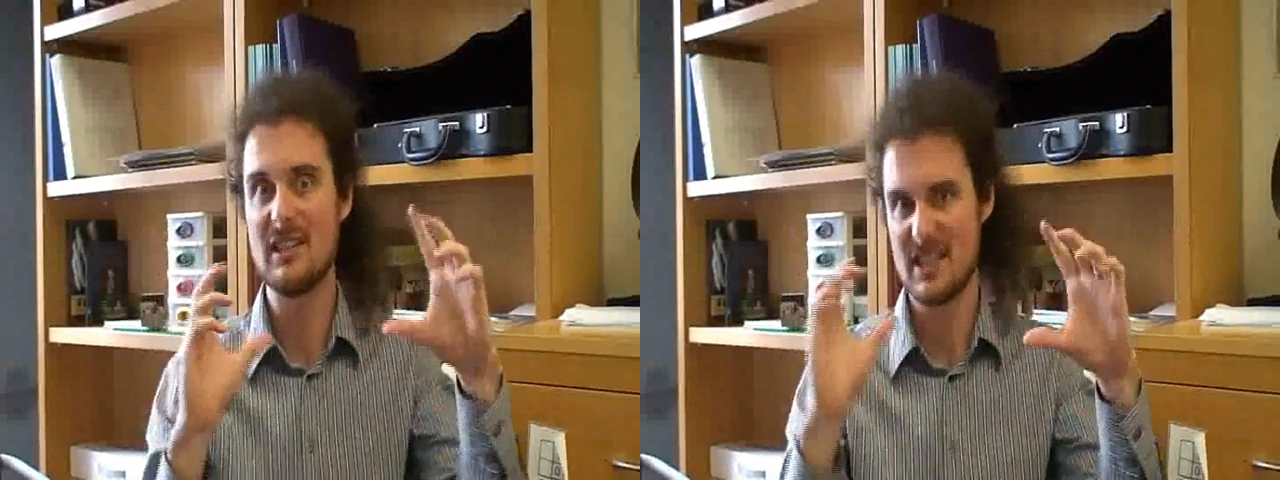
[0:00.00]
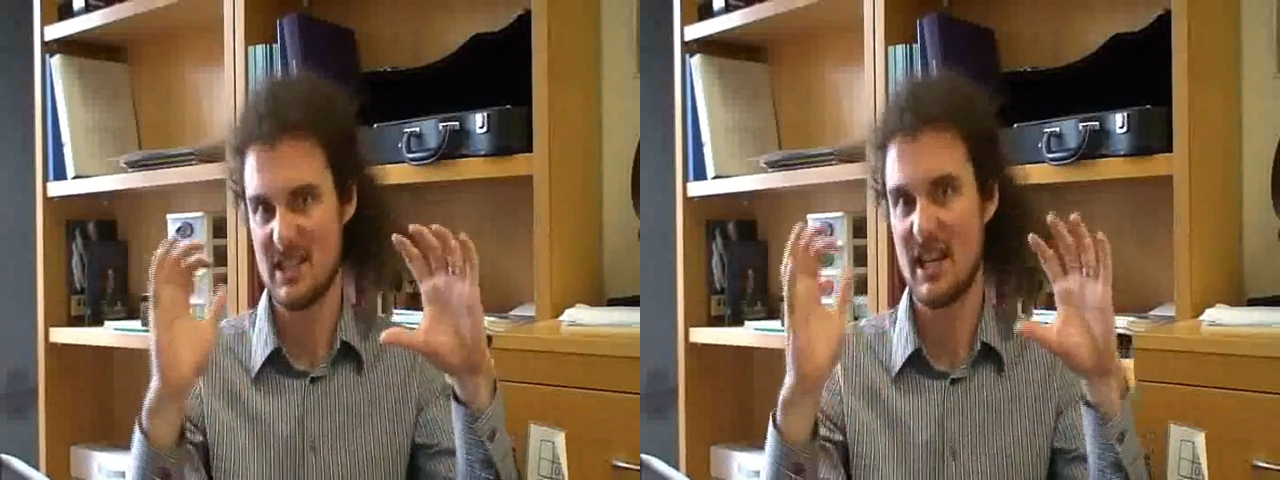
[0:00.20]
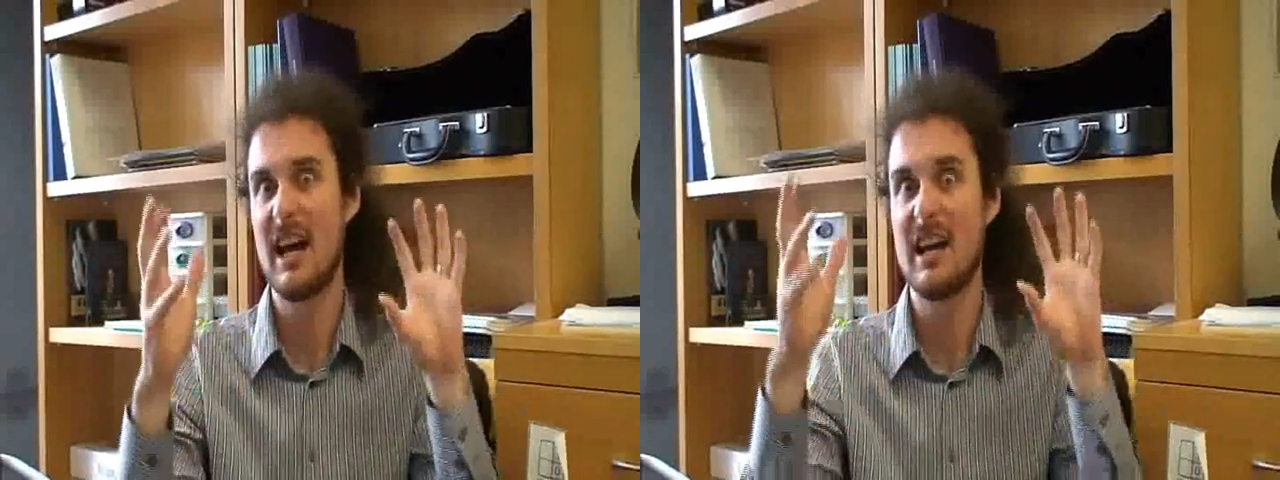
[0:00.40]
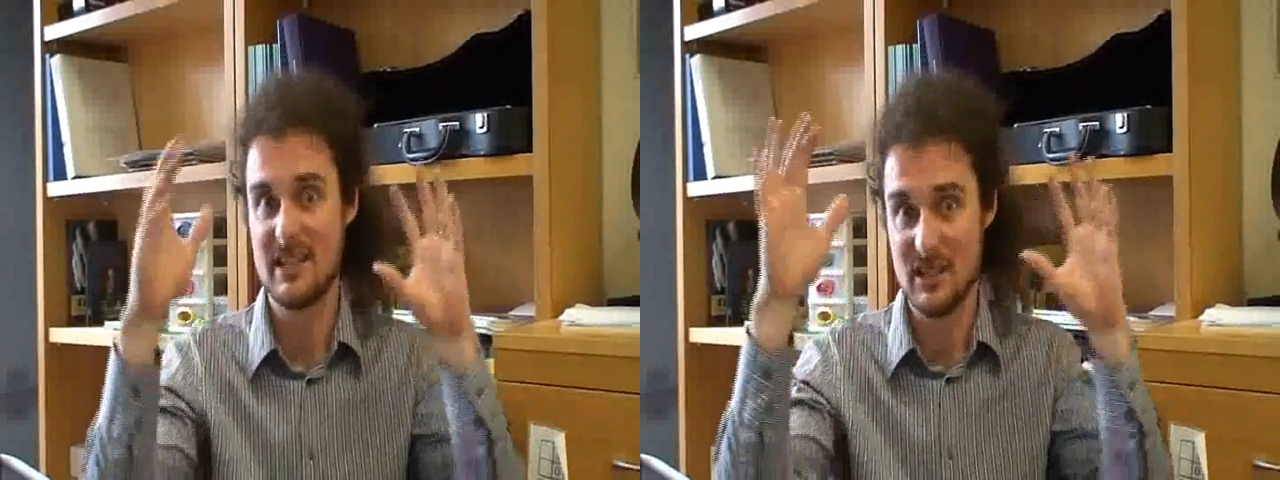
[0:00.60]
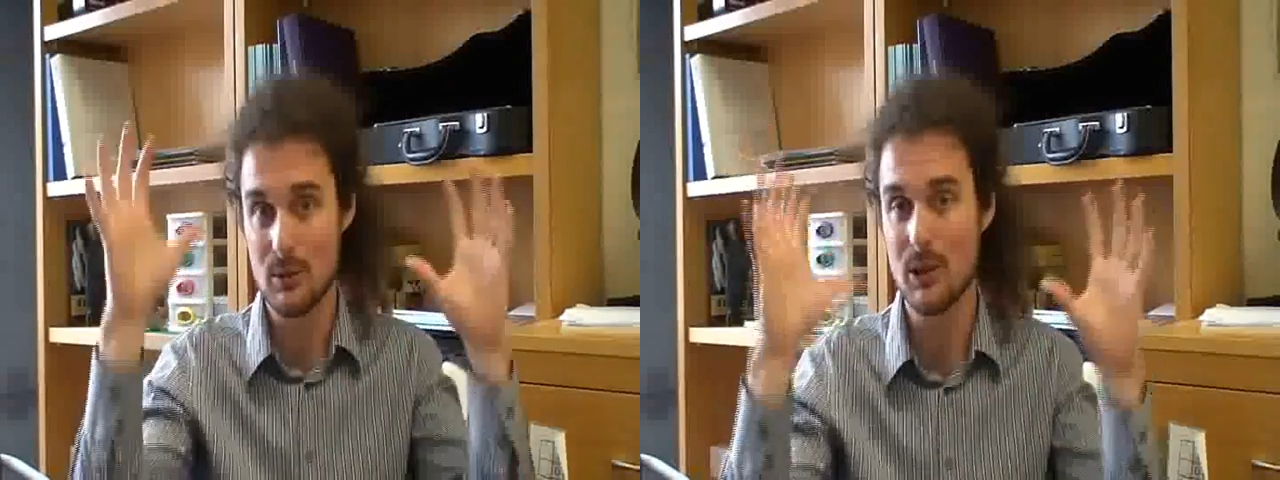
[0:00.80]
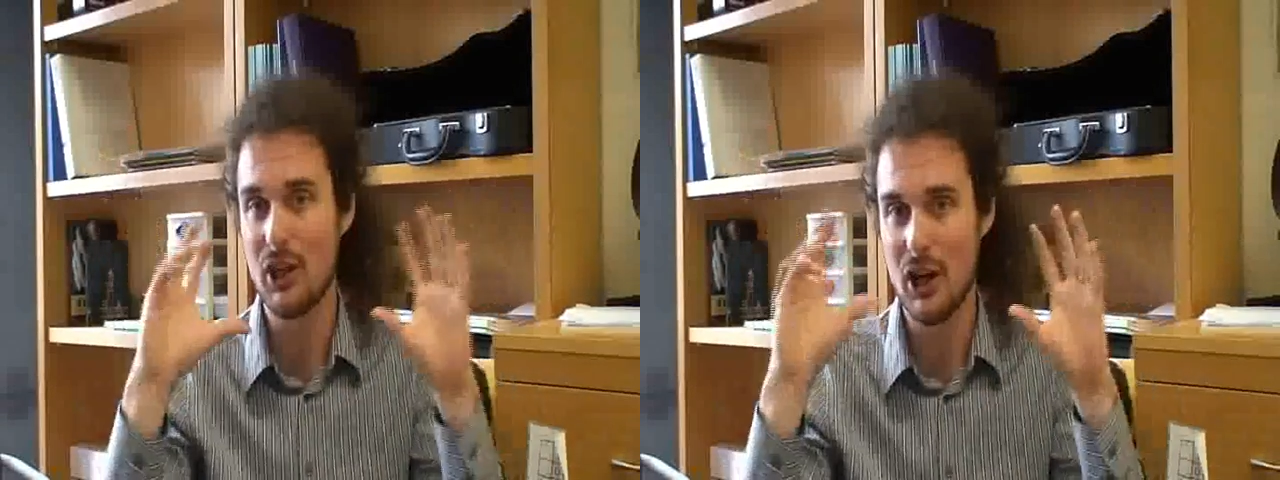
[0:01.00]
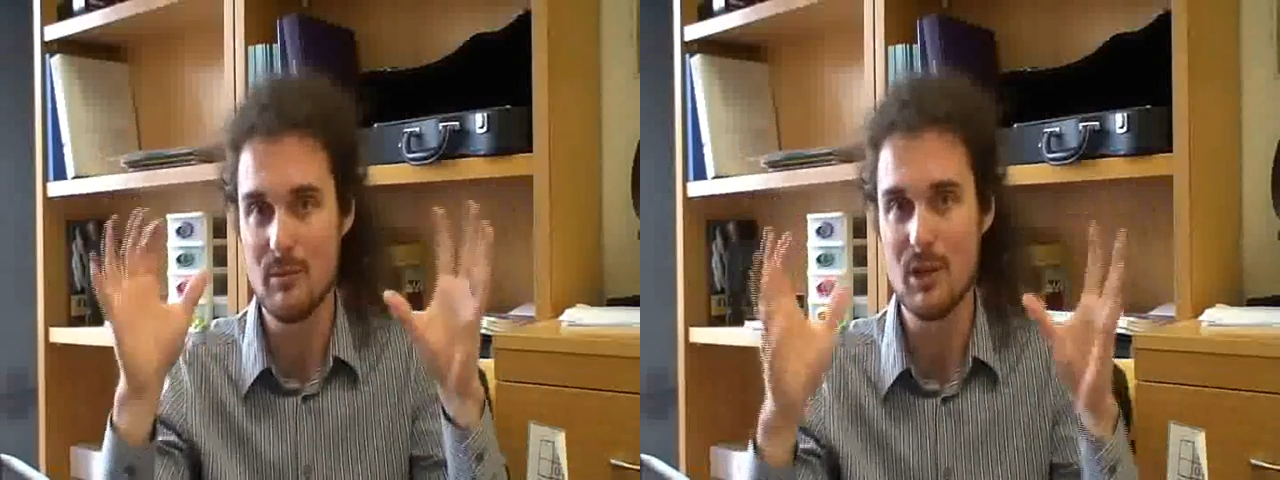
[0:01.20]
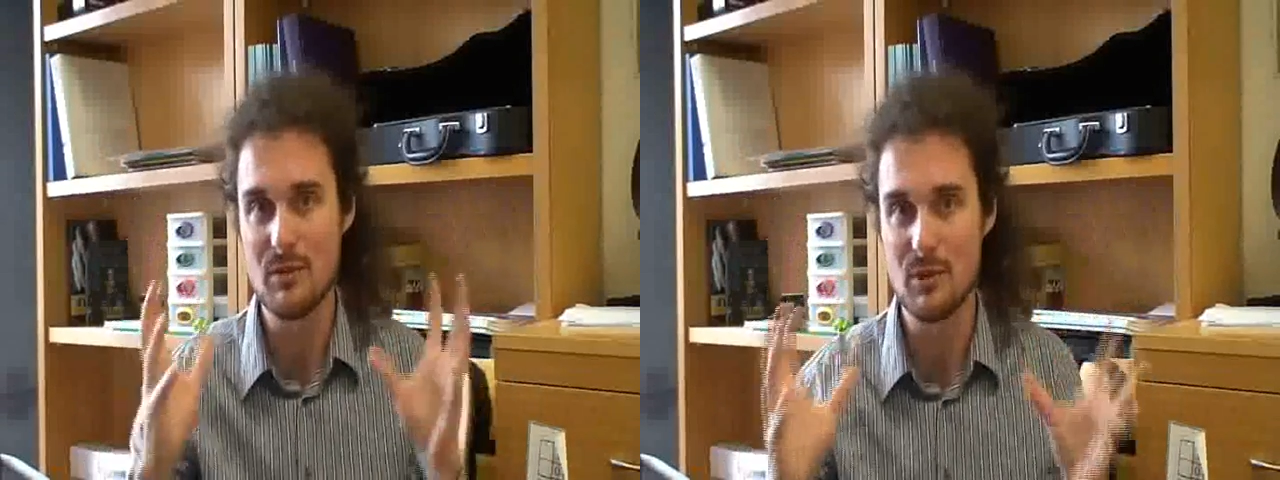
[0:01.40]
the stars into
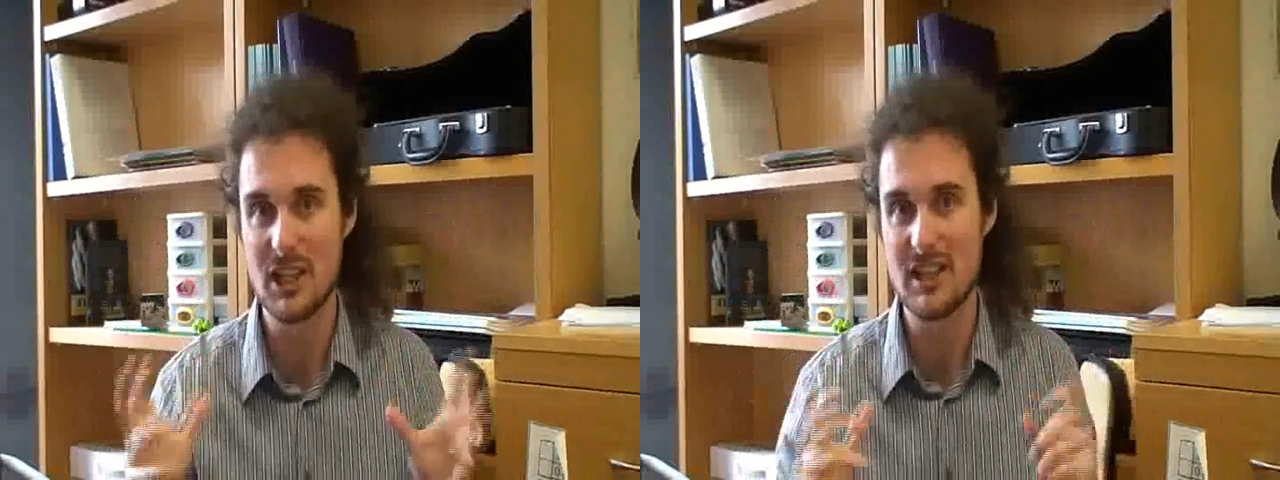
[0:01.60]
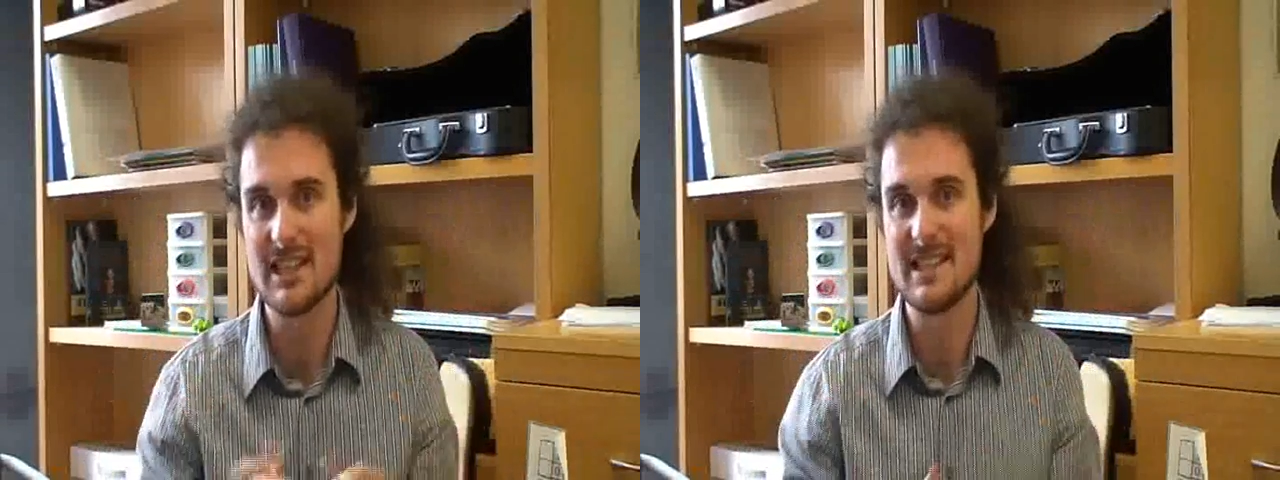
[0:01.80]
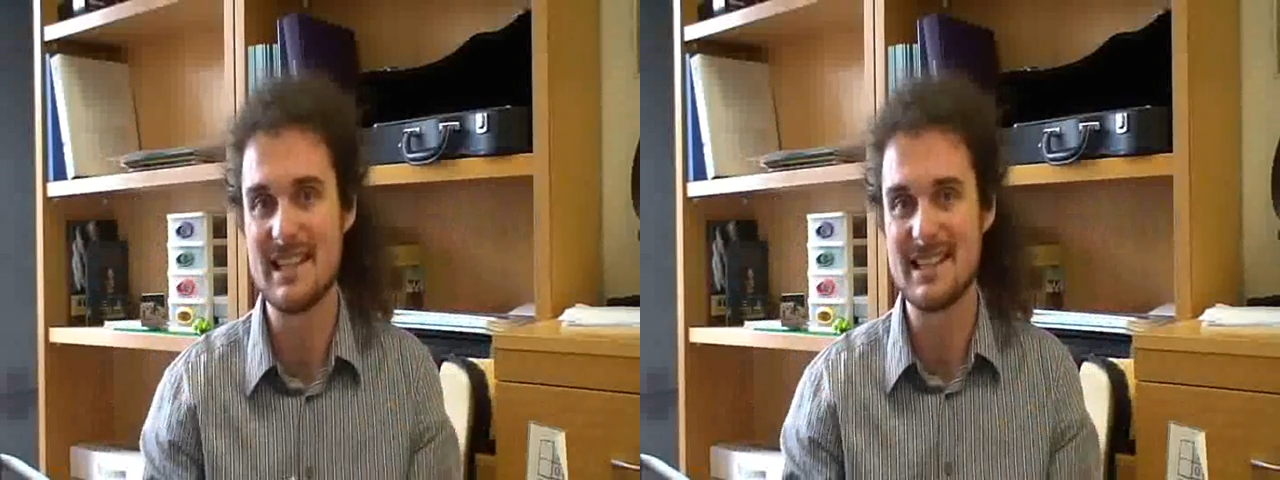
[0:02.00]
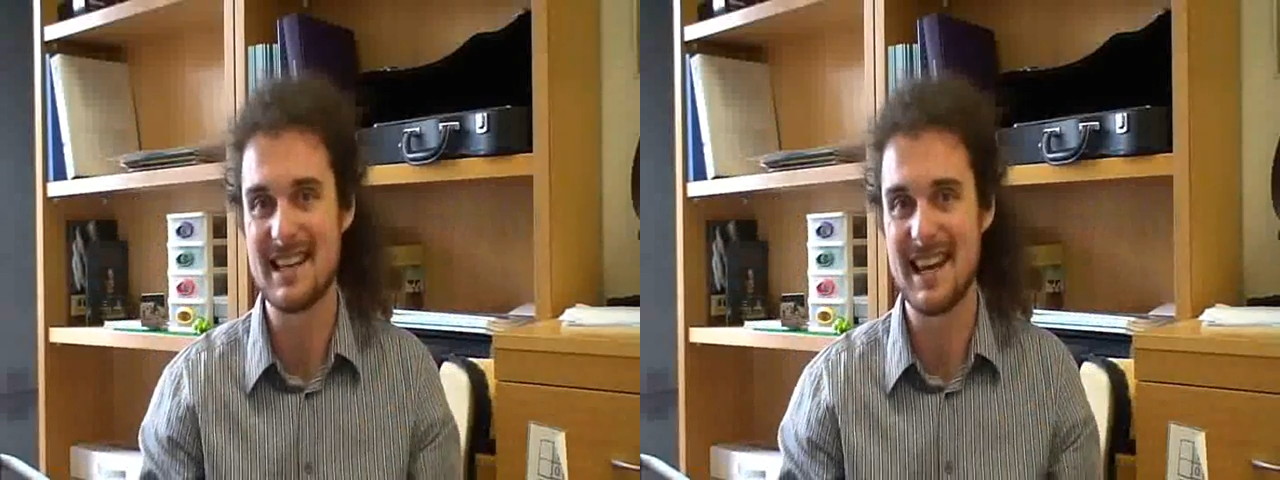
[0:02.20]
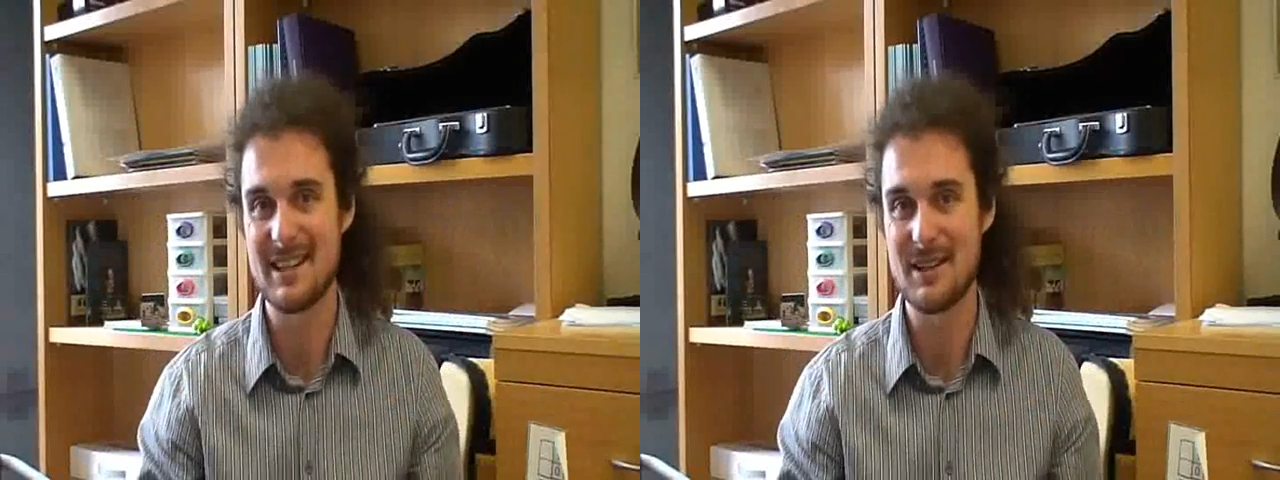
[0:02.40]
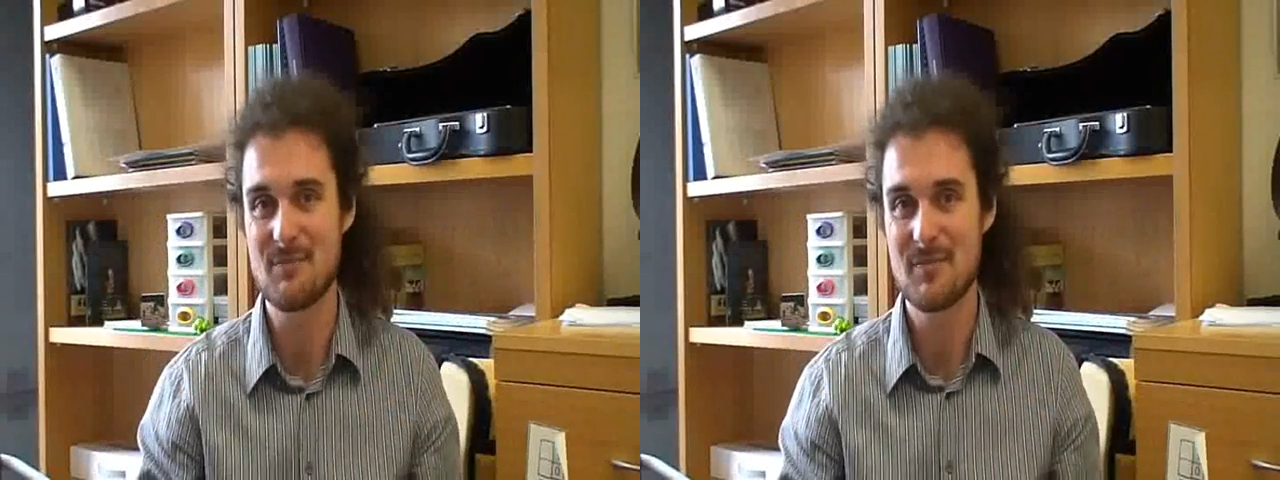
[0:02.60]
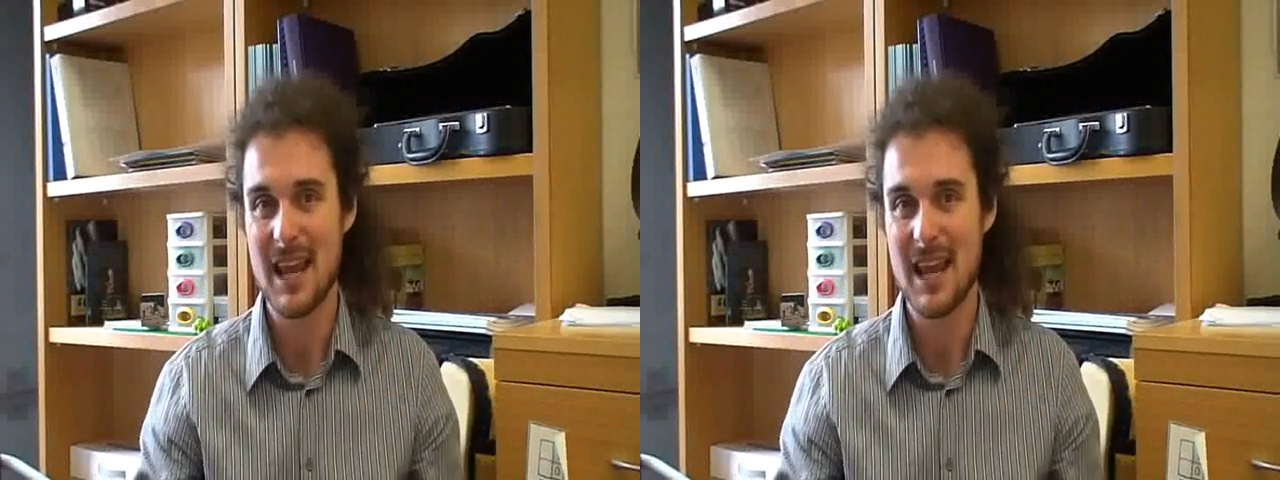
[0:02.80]
alignment, bringing these things together.